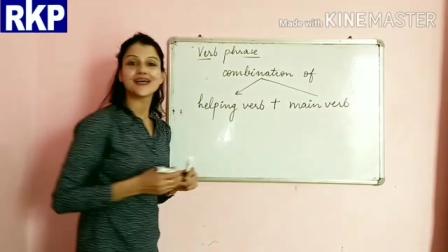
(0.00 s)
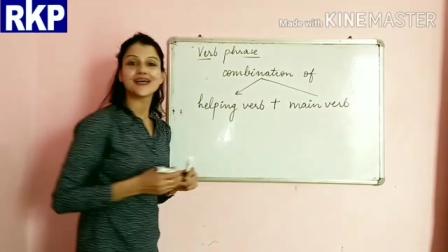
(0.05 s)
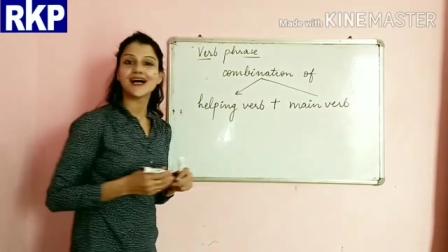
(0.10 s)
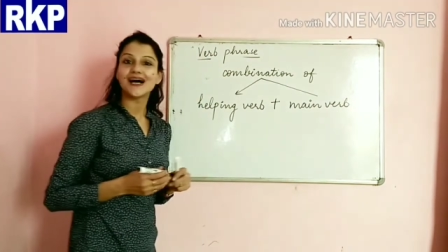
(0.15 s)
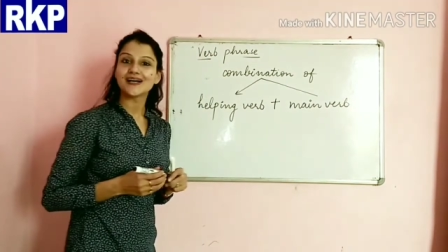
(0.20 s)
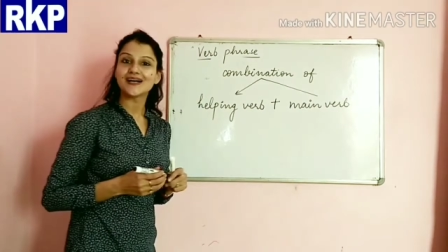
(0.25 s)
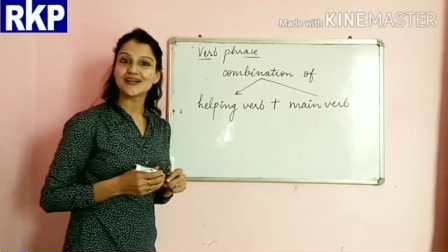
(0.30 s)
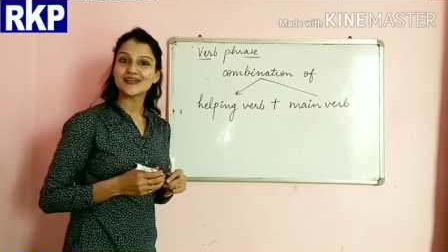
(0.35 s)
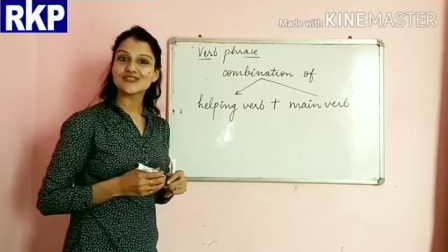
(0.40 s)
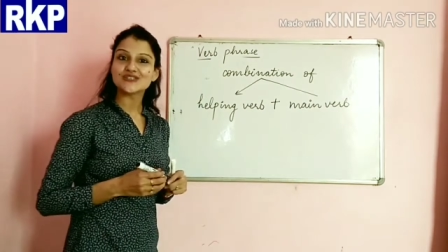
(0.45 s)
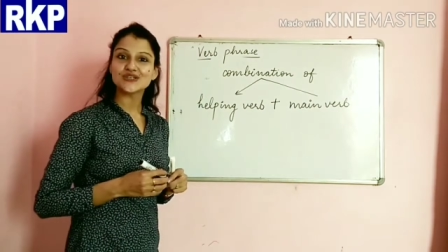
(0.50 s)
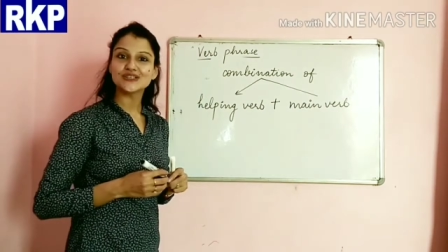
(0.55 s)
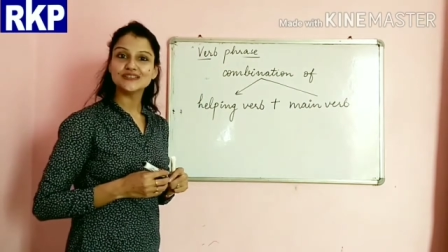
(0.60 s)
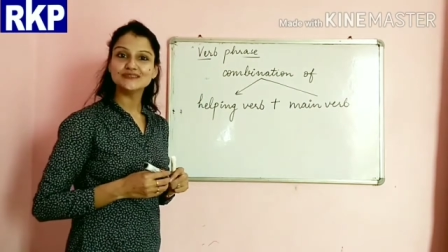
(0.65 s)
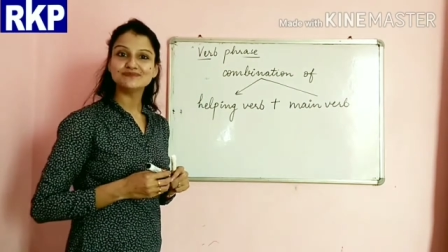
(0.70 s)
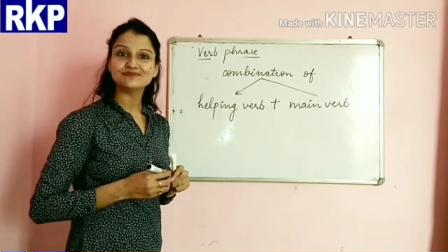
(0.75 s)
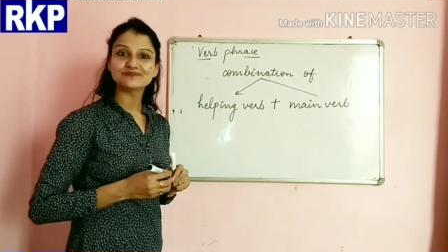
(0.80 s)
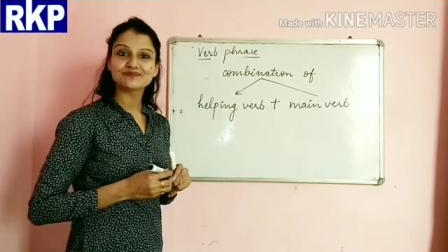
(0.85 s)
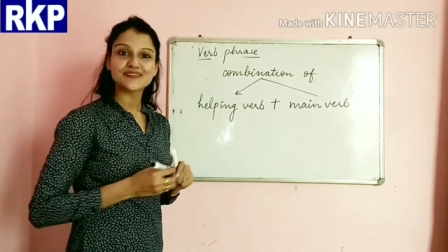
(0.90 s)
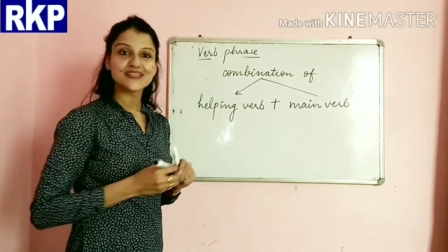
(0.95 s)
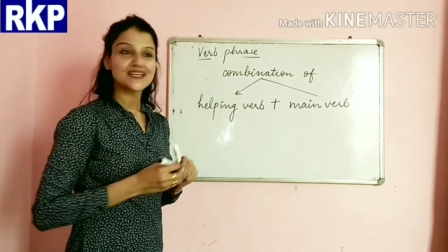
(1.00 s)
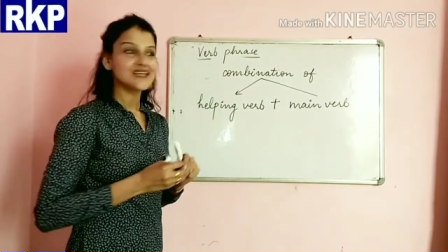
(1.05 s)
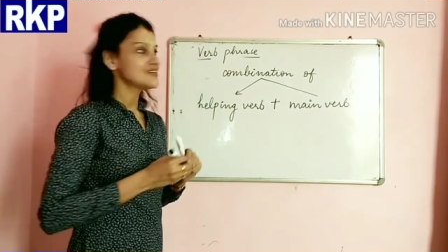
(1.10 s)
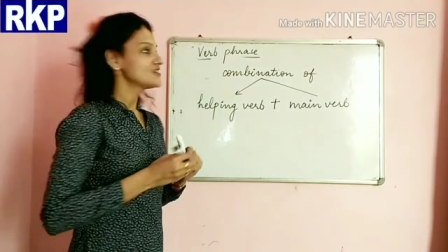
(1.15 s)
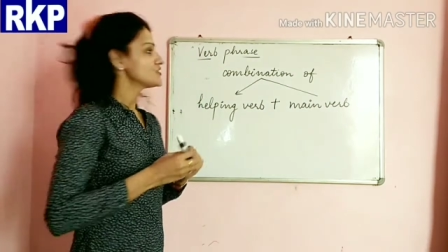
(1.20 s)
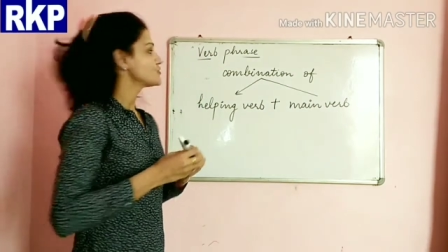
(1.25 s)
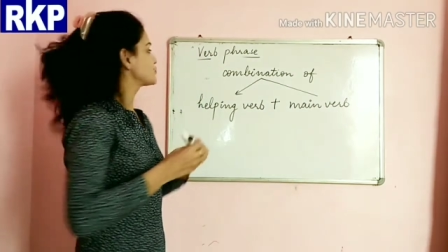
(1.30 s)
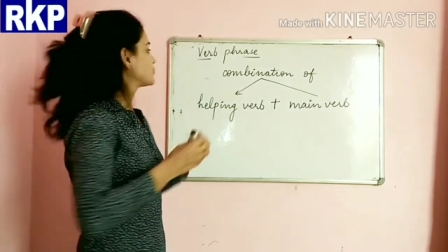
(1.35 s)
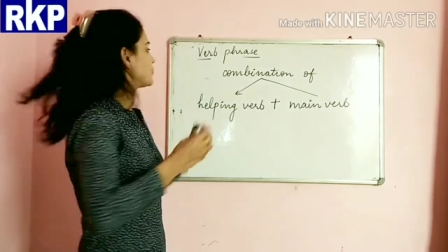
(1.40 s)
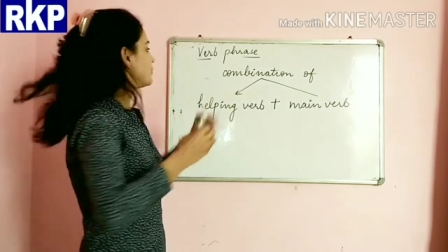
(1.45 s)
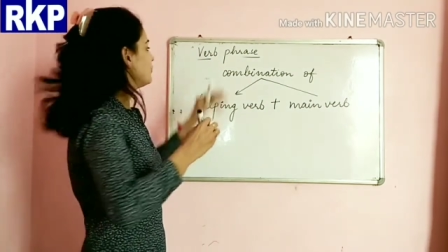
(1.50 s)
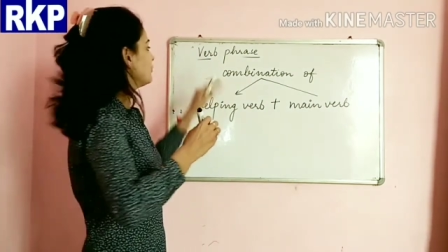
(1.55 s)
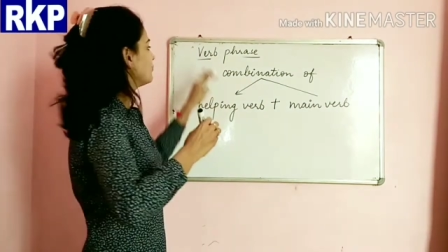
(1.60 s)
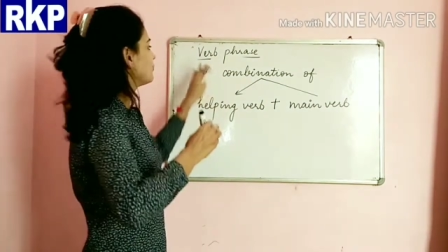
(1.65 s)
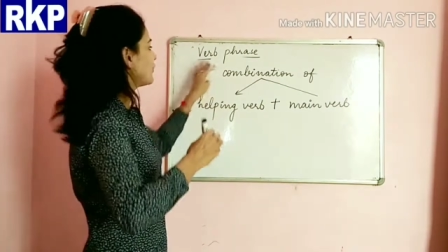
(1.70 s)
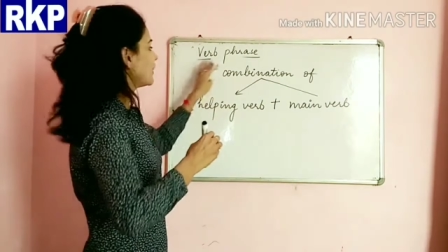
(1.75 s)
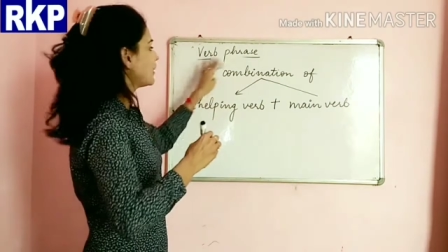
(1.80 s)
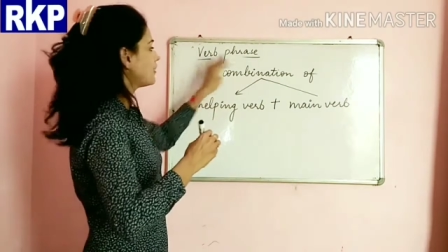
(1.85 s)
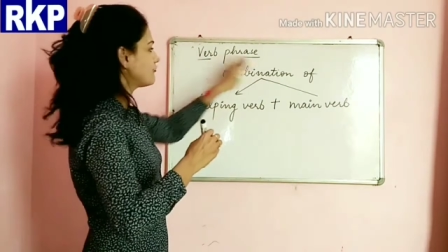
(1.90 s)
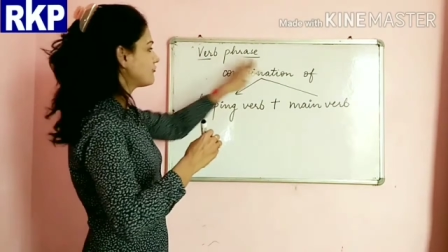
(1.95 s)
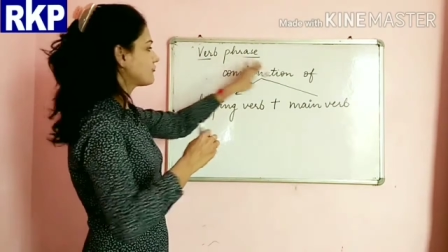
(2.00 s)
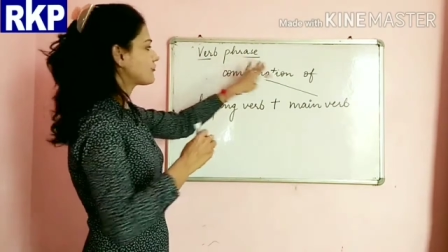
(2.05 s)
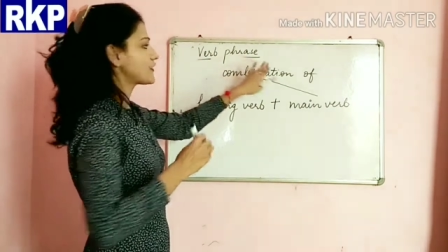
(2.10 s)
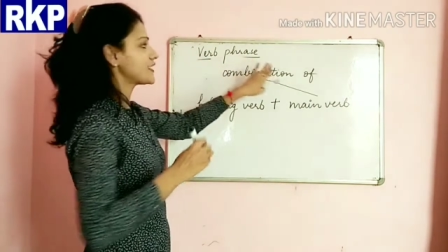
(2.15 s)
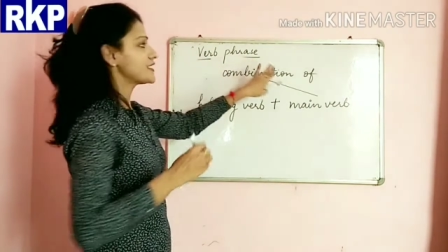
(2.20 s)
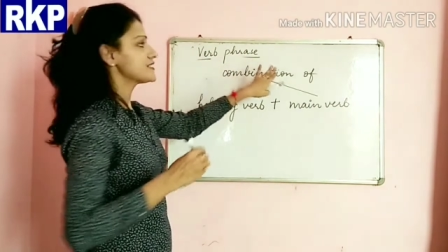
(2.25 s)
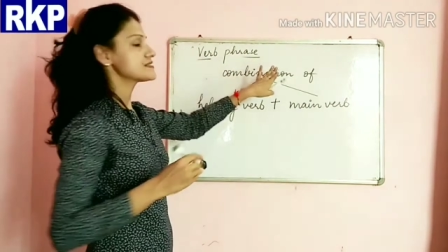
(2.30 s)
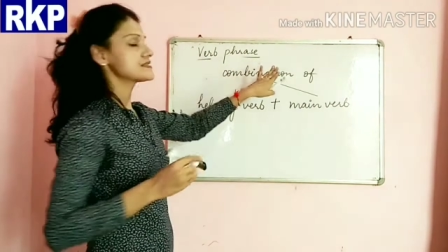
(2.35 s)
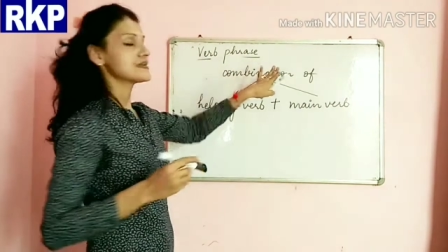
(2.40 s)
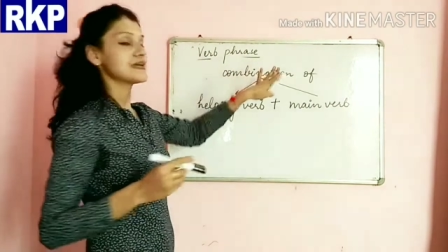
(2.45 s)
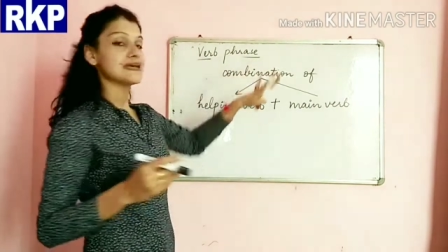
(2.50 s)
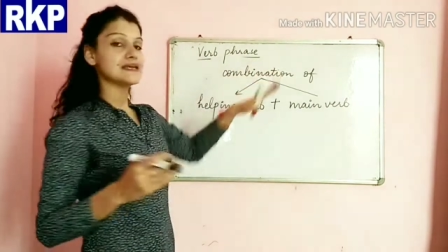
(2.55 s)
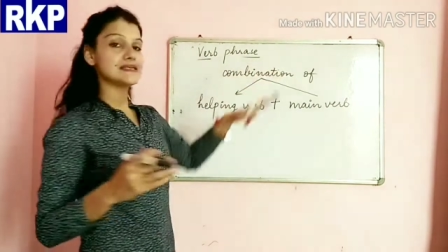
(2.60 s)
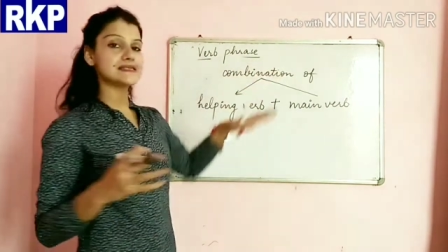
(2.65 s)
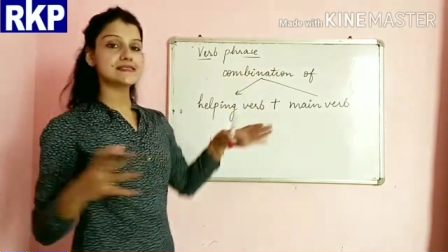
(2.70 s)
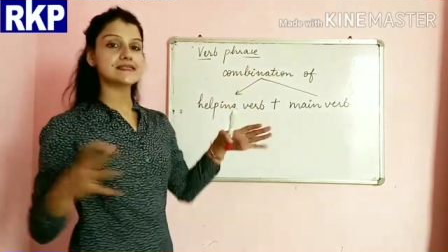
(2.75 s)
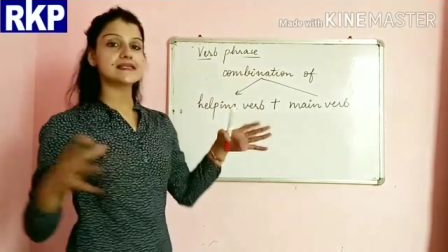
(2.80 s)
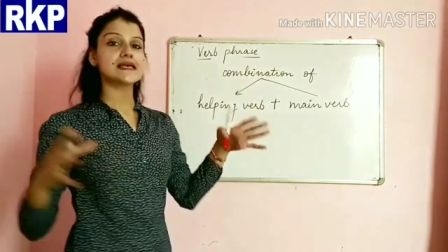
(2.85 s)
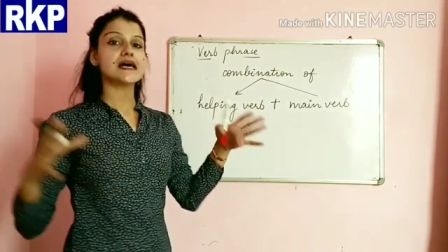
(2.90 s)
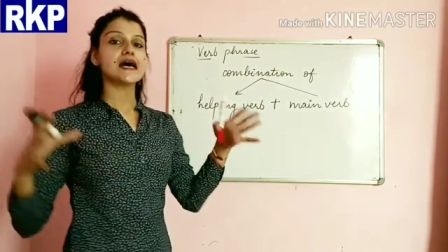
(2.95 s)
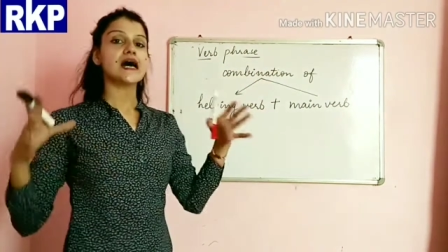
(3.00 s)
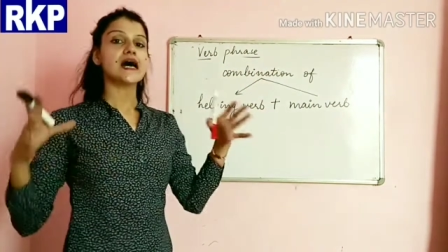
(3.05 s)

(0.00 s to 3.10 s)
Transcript: Understood? So verb phrase is